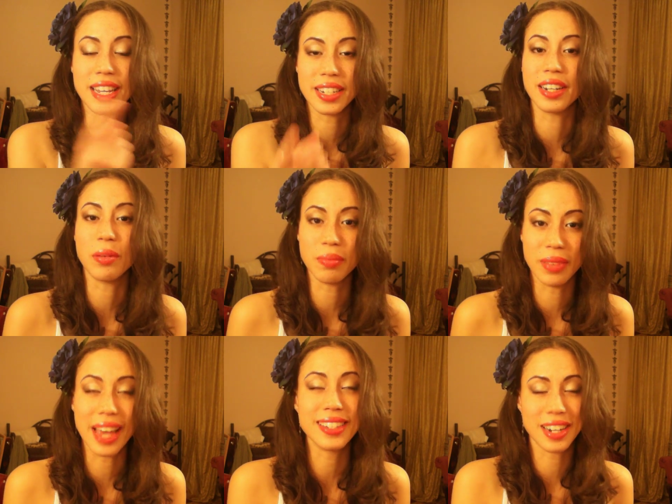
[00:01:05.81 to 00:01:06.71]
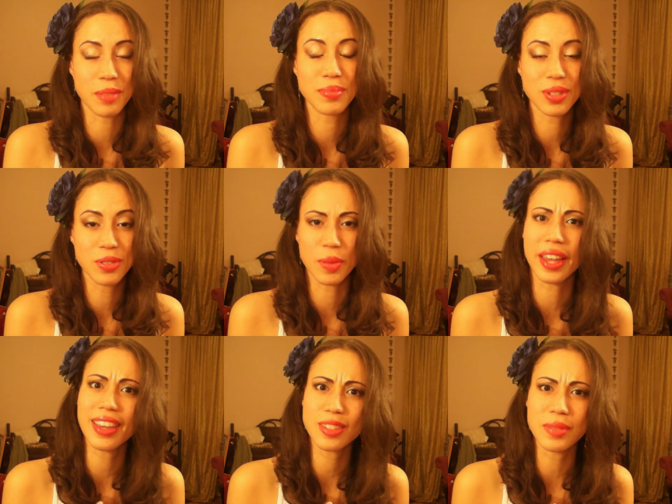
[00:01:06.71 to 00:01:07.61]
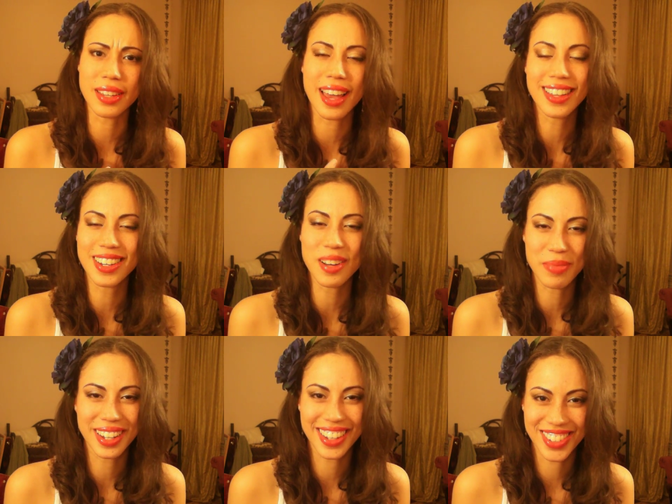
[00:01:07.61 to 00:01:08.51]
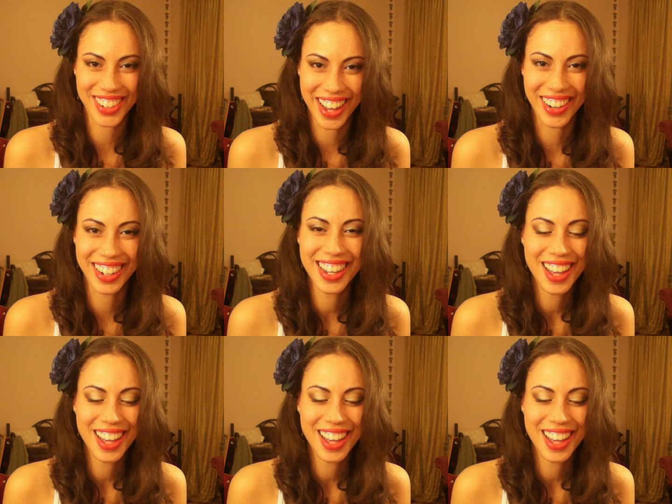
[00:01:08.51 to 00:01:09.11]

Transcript: Ended up, ended up, excuse me, I can't speak. Ended up in Lancaster County.